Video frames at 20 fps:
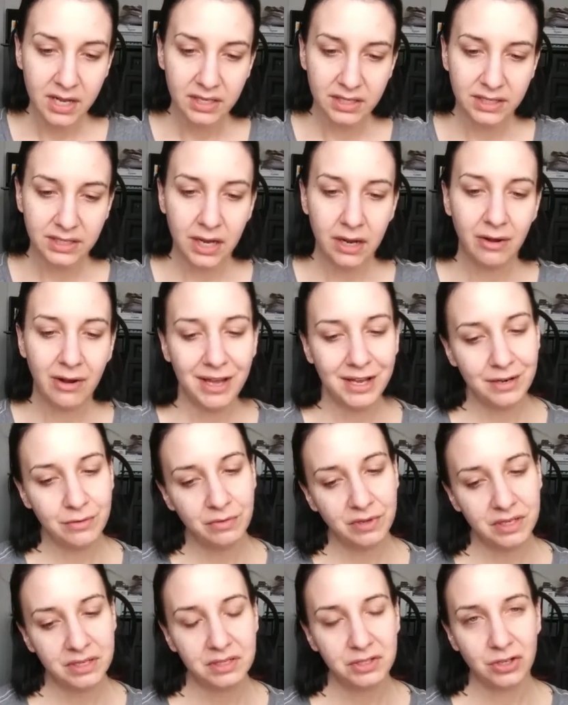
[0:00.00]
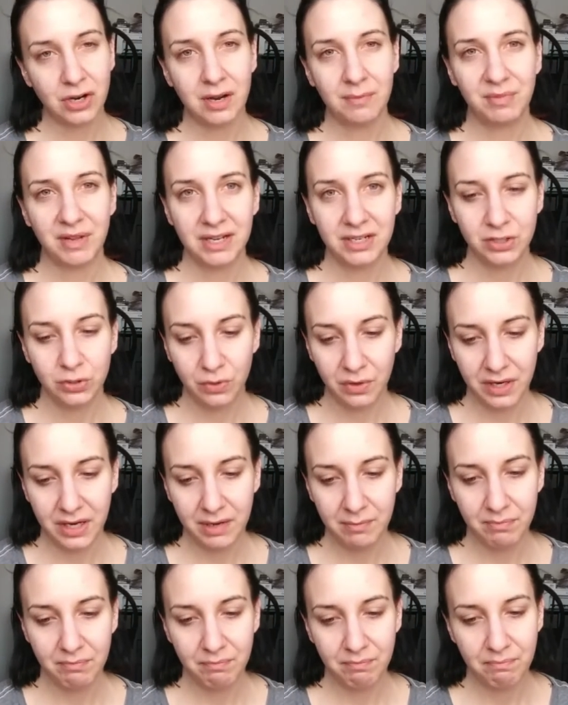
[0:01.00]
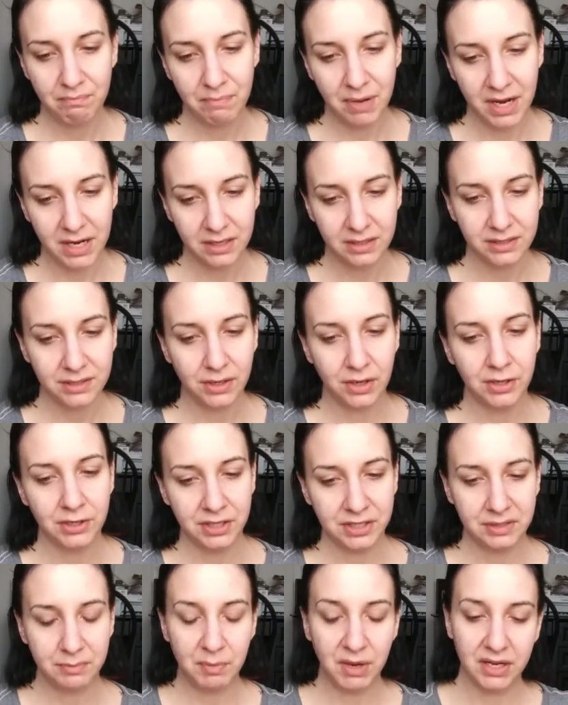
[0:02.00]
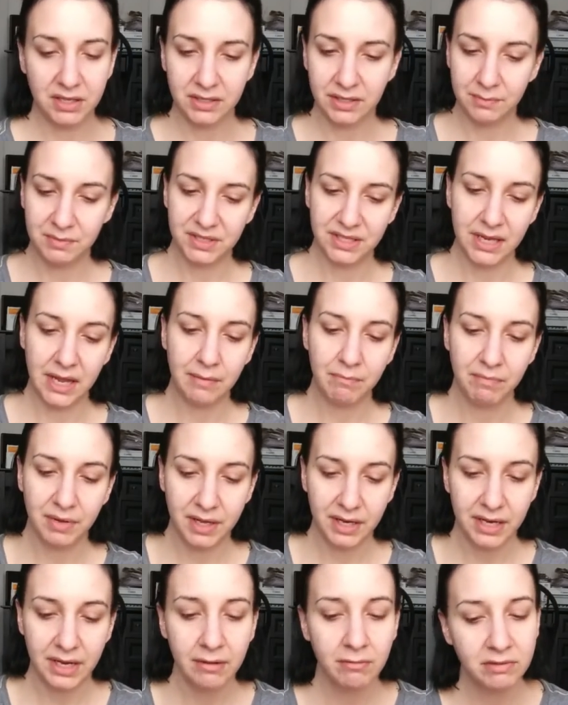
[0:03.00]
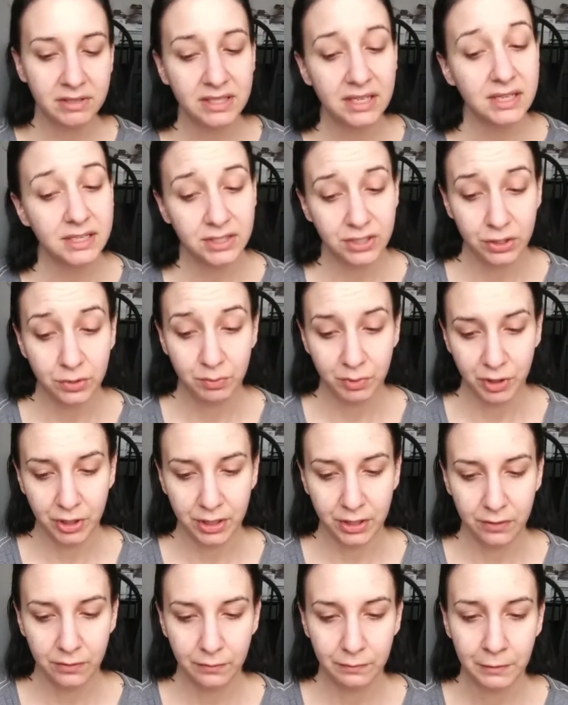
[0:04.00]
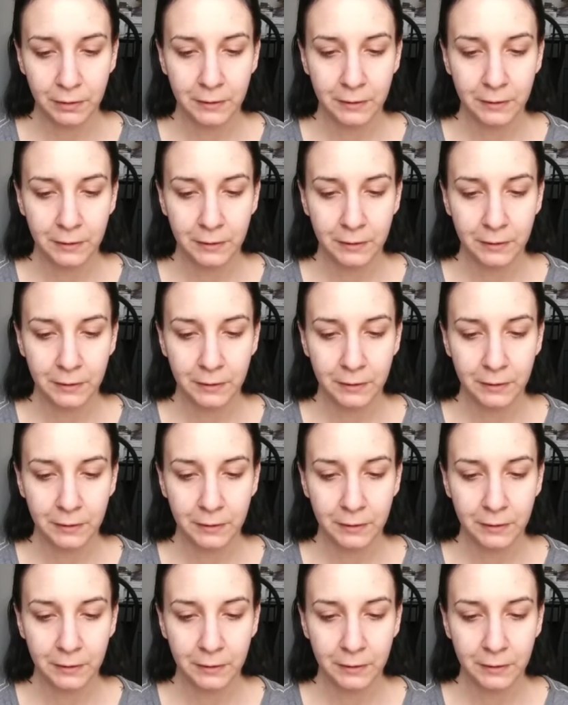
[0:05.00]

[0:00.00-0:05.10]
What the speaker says: So I didn't want to drop like 20 bucks on this Buxom set, but it was like super cute.